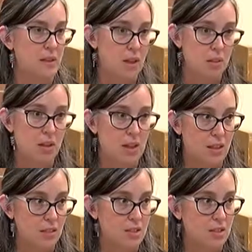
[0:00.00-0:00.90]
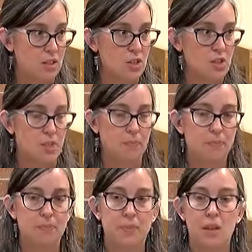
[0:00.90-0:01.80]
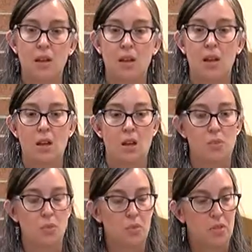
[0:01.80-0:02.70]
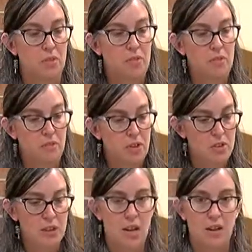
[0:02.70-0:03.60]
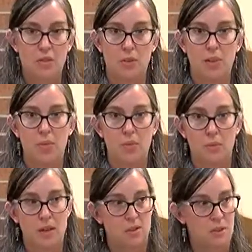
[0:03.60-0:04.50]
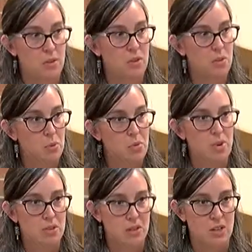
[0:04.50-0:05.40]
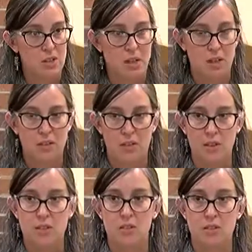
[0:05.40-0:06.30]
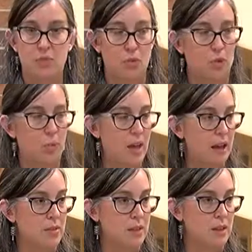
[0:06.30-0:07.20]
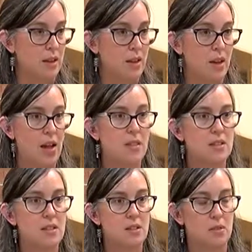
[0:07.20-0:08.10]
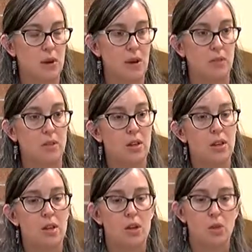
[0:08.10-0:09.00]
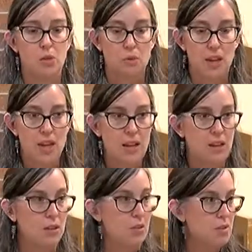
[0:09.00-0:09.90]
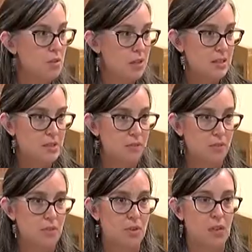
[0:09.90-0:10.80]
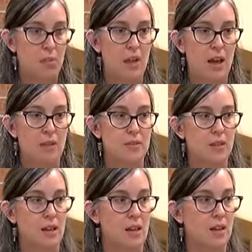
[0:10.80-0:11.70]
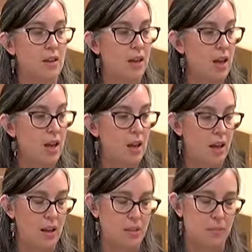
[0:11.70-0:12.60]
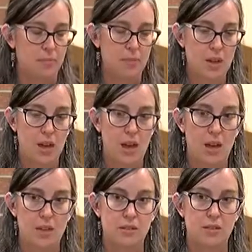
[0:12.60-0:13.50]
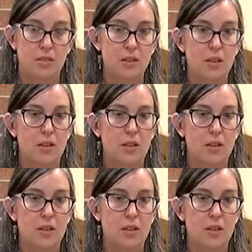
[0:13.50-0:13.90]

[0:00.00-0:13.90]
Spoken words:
enabling legislation. So the first category that we can fund with Community Preservation Act funds is affordable housing, and this is around creating new units of affordable housing, and